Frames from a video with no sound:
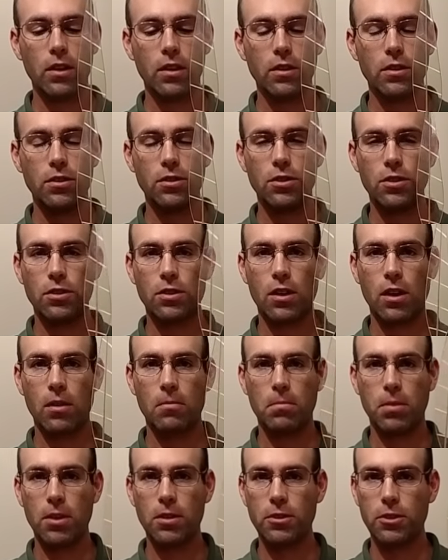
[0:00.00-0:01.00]
is just going to
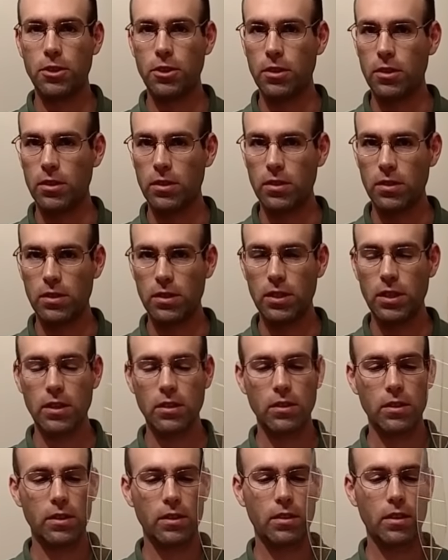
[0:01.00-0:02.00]
punch you into the
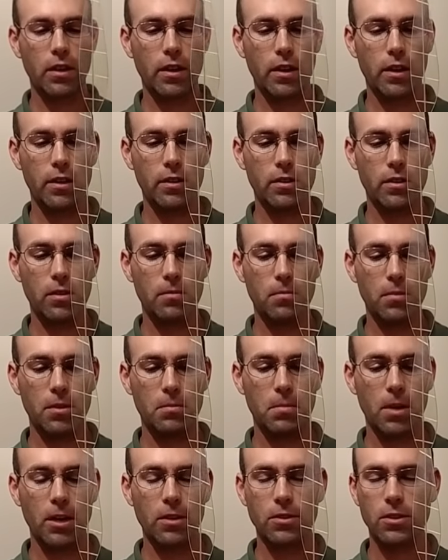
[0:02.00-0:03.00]
ceiling and you're going to be
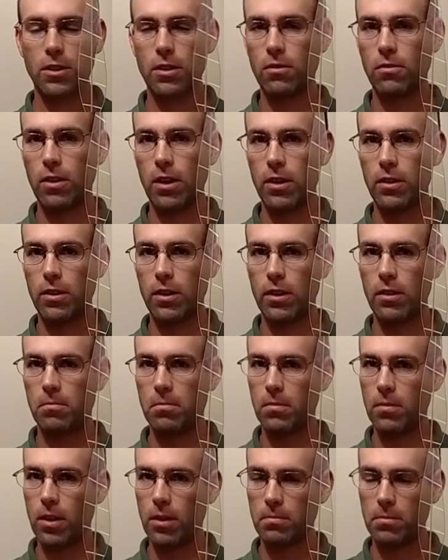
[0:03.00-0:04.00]
bouncing around
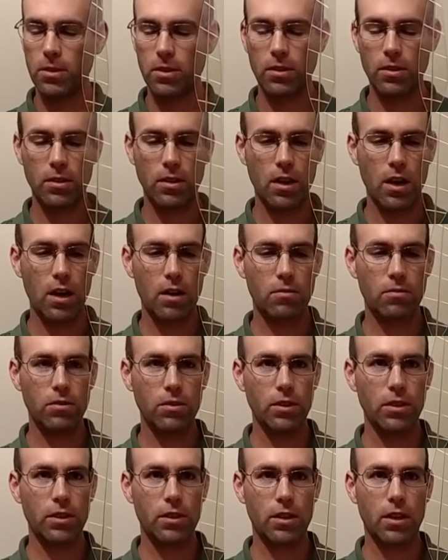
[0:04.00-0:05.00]
up, up there not
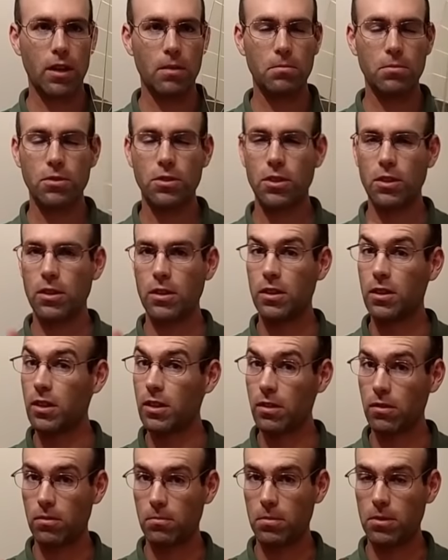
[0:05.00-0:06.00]
really accomplishing
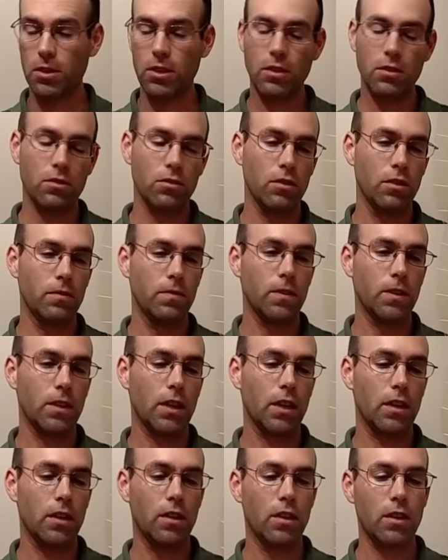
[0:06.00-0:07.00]
anything or potentially even
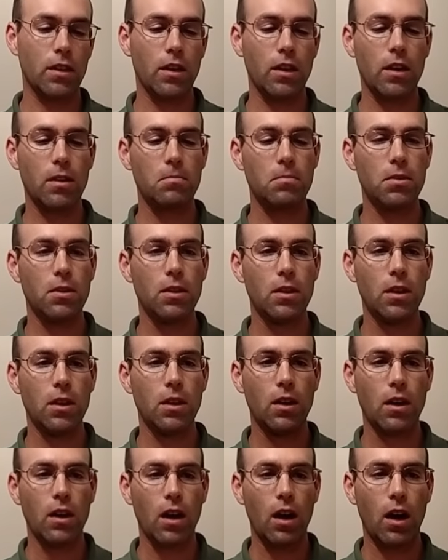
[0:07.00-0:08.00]
get hung up.
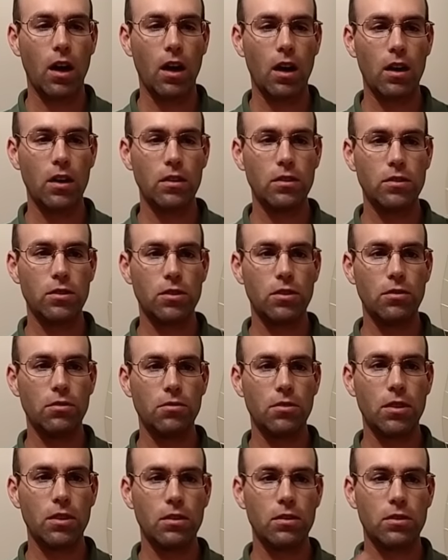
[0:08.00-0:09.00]
Uh, so you
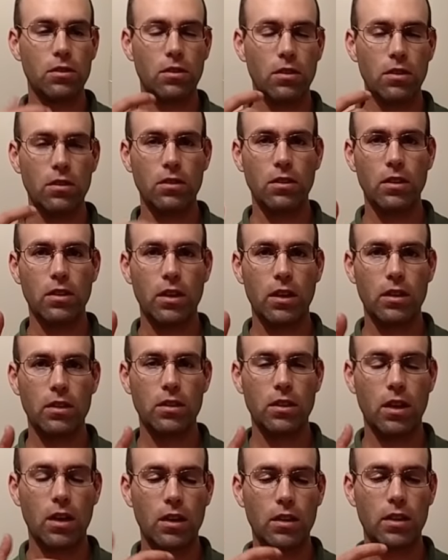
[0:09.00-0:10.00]
can turn that,
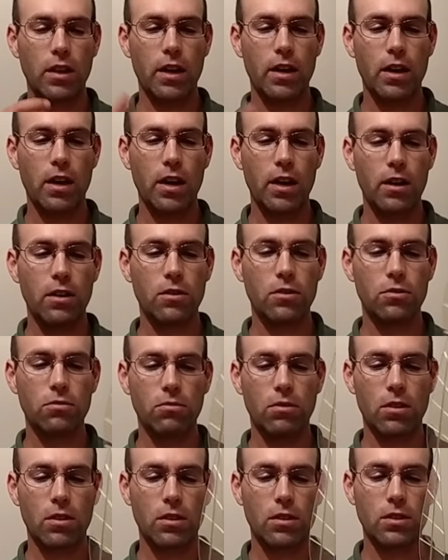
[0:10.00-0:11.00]
uh, that higher
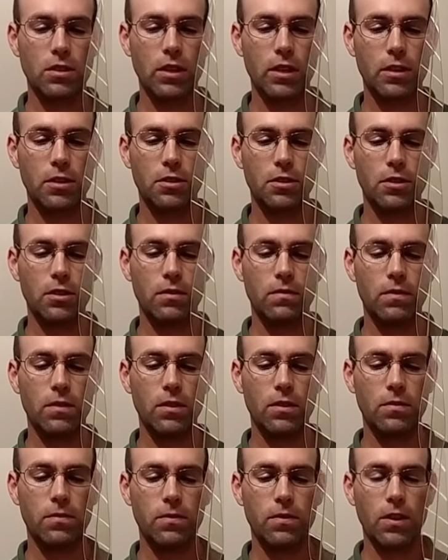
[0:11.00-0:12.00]
torque section of the
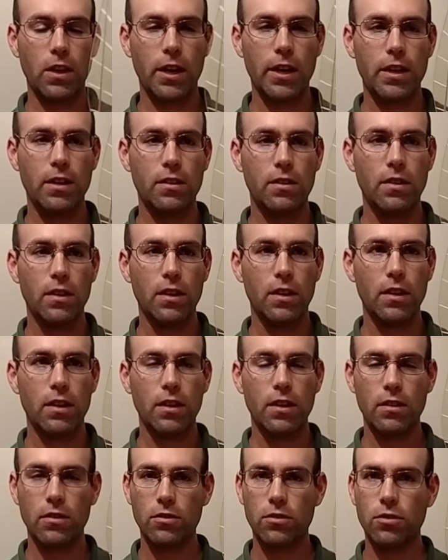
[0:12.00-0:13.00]
flight
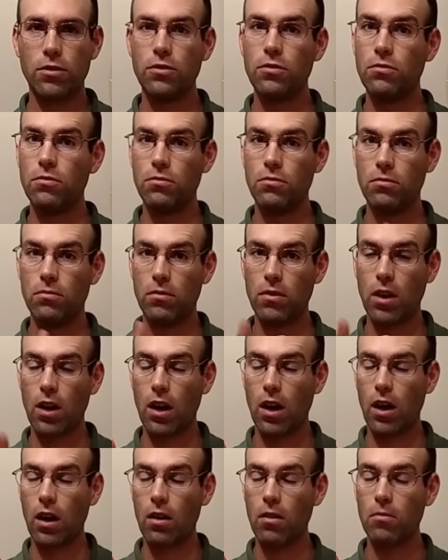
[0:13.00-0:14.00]
into
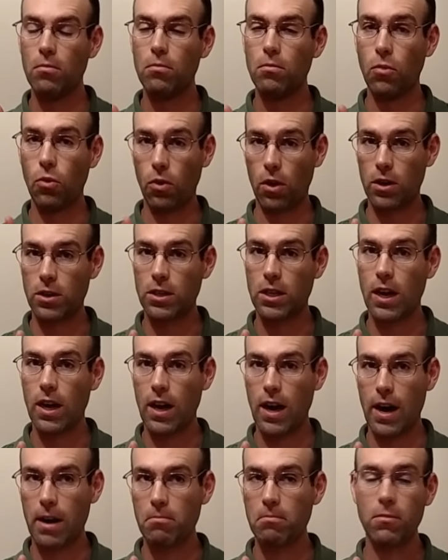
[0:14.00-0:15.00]
uh, more
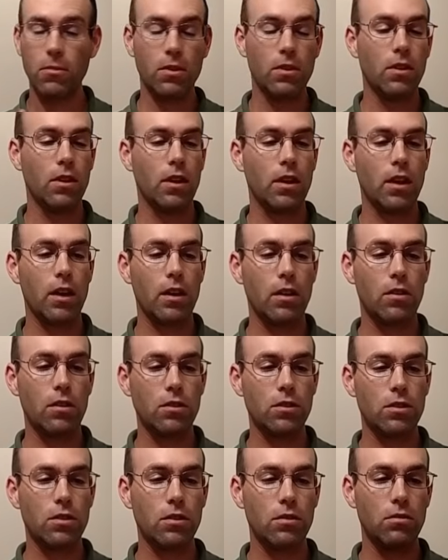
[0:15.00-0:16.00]
time and
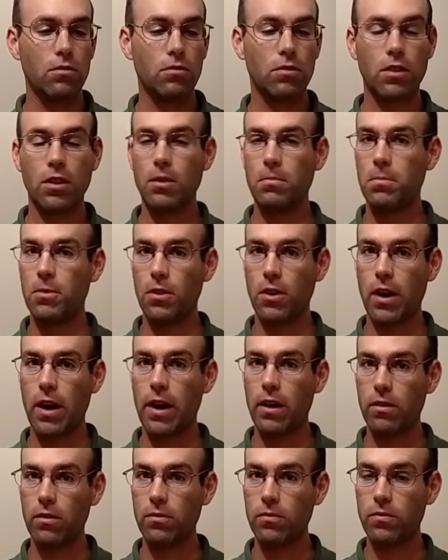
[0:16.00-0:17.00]
also keep you
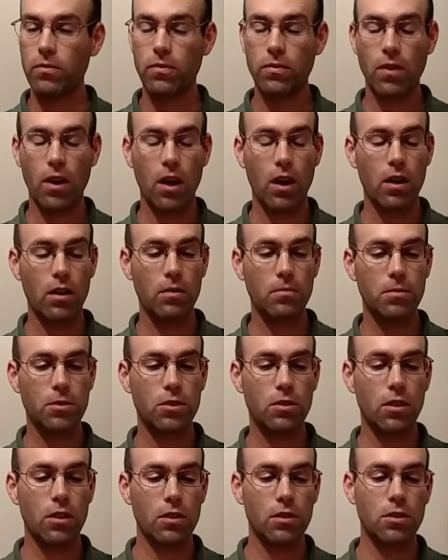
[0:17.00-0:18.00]
out of uh,
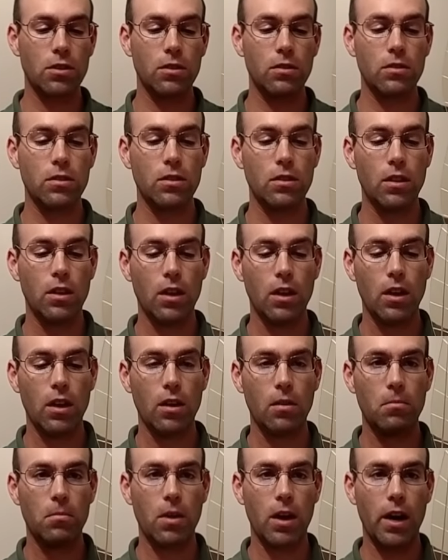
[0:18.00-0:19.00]
obstructions
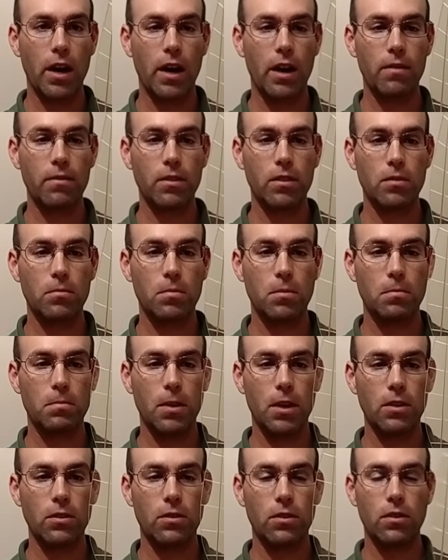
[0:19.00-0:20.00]
by having the
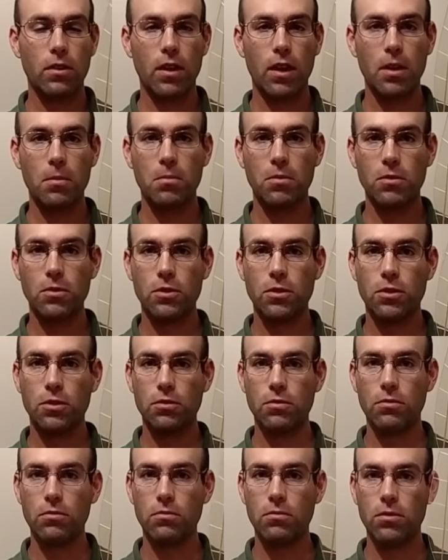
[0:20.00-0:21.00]
propeller able
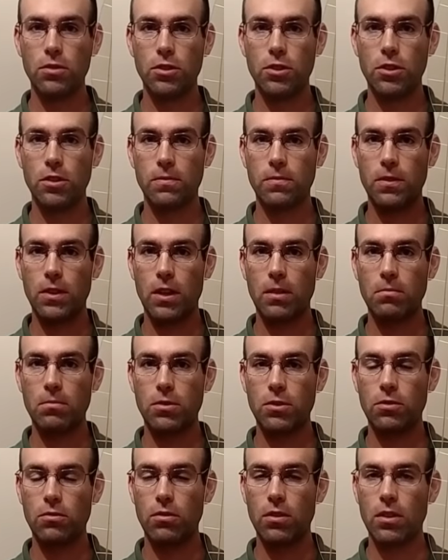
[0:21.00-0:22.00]
to shift up
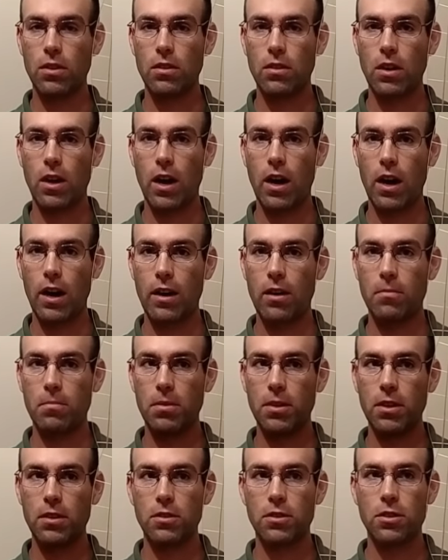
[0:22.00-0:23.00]
to a, a higher
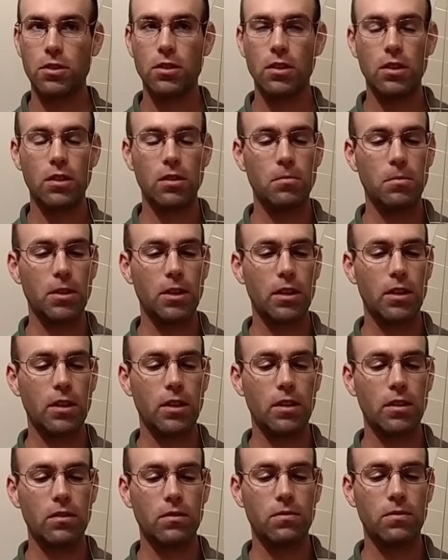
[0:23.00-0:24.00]
pitch at the beginning
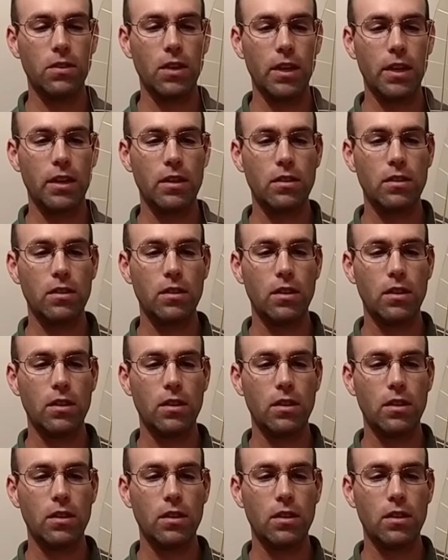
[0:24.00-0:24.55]
of the flight.